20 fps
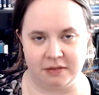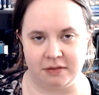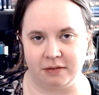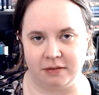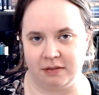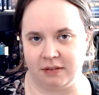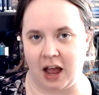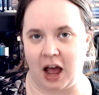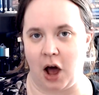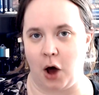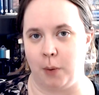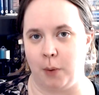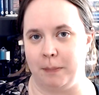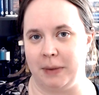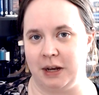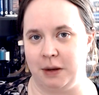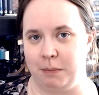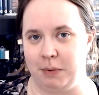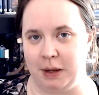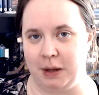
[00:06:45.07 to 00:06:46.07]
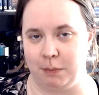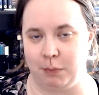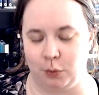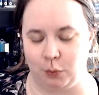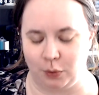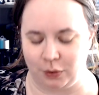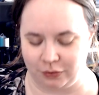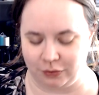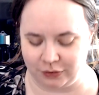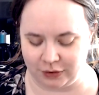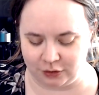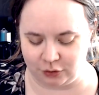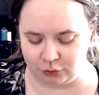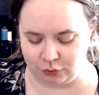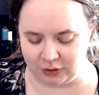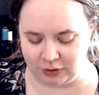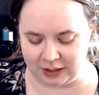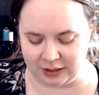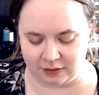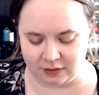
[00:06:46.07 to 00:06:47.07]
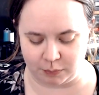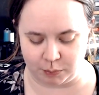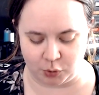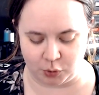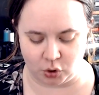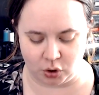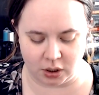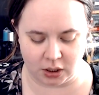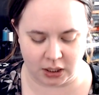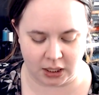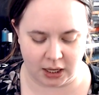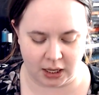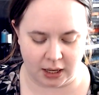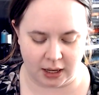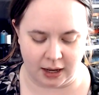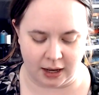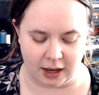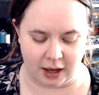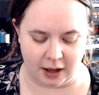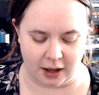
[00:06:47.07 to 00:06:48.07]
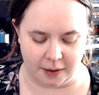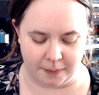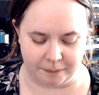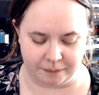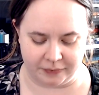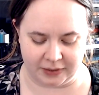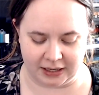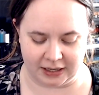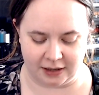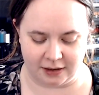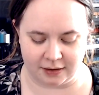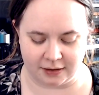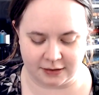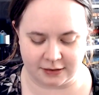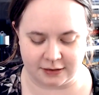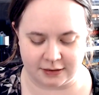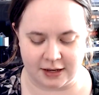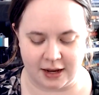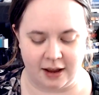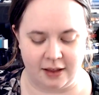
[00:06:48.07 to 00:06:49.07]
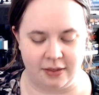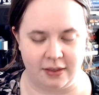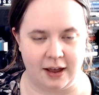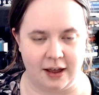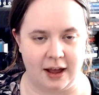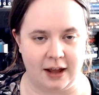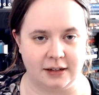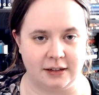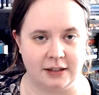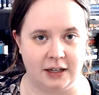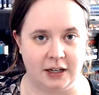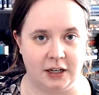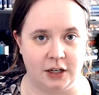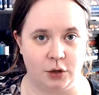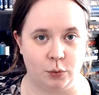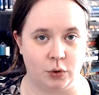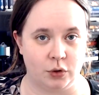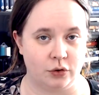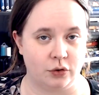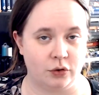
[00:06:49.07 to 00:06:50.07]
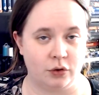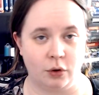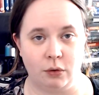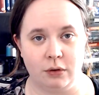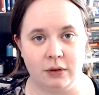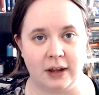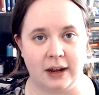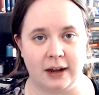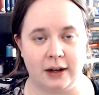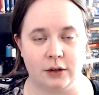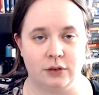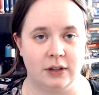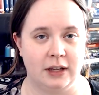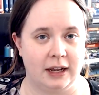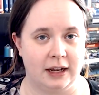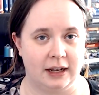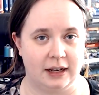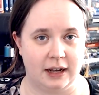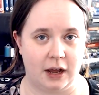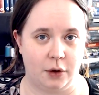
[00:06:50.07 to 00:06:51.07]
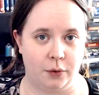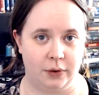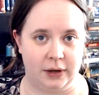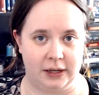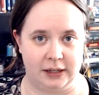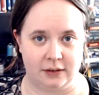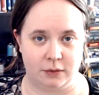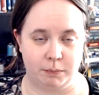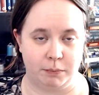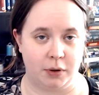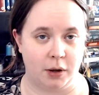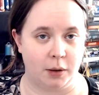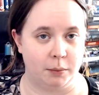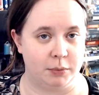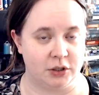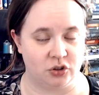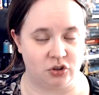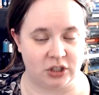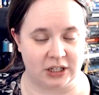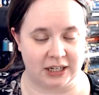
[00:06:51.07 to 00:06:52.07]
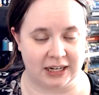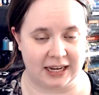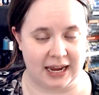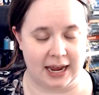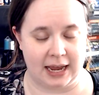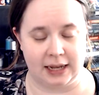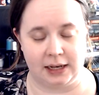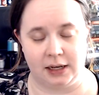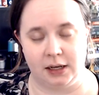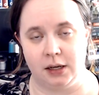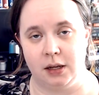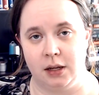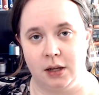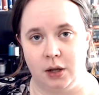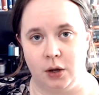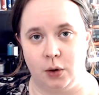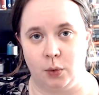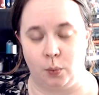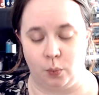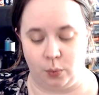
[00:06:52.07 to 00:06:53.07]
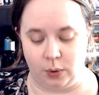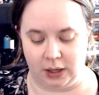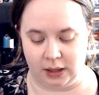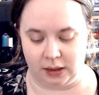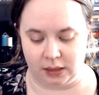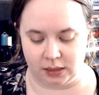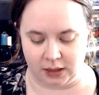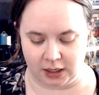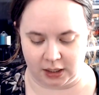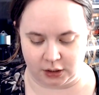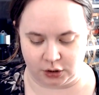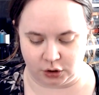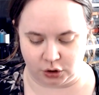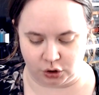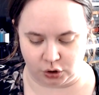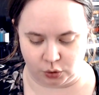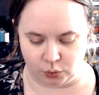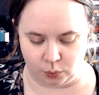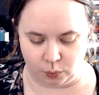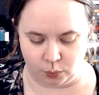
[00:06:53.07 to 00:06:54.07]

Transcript: how many people wanted to read this book, it does say that it was sold out and now it's published again with a new